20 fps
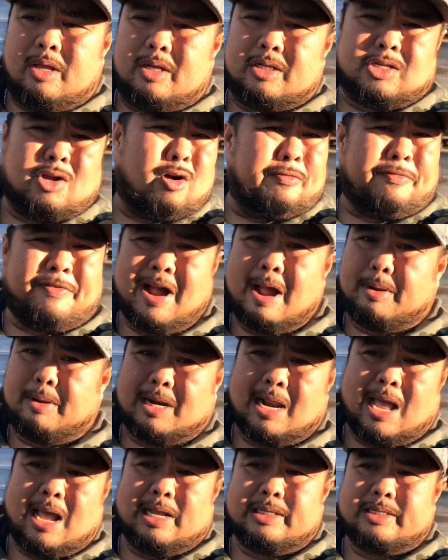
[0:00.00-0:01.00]
is all
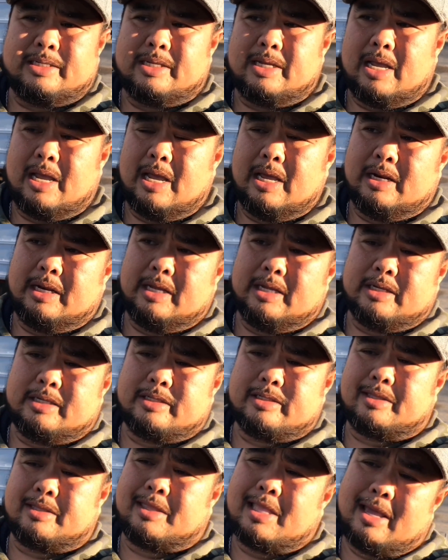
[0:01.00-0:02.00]
fiberglass, and
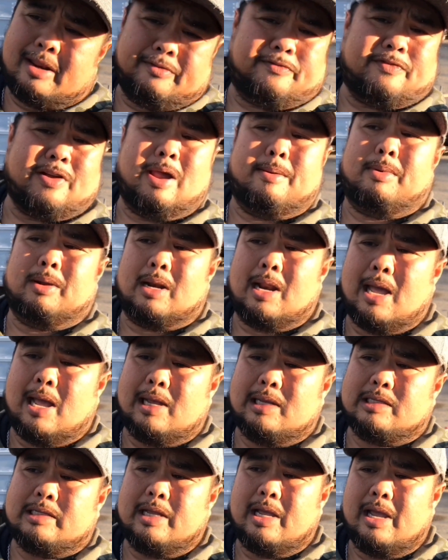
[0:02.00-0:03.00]
it's thin
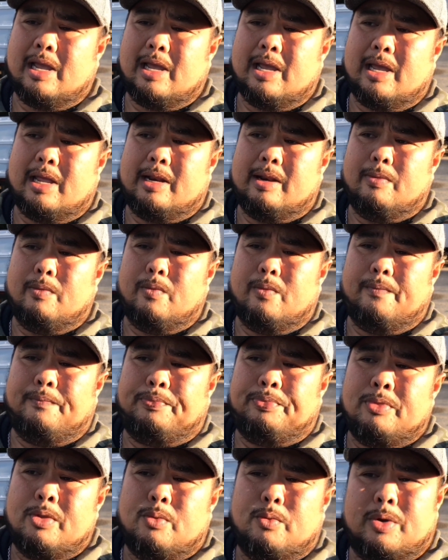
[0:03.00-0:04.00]
fiberglass, and
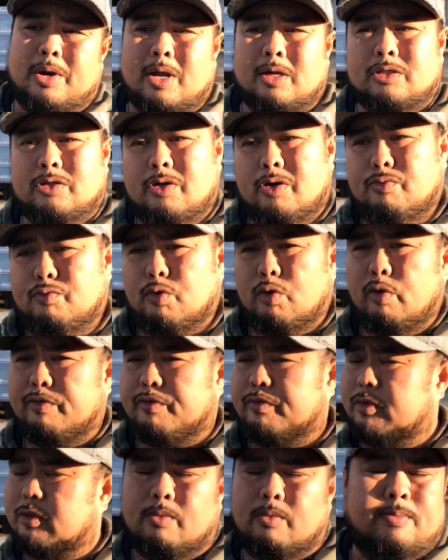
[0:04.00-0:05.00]
when I was on the
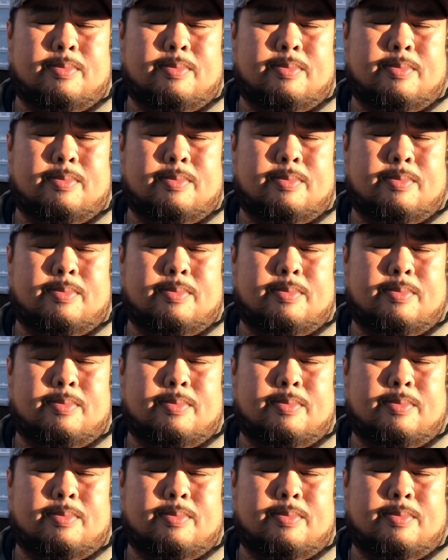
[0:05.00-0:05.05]
roof,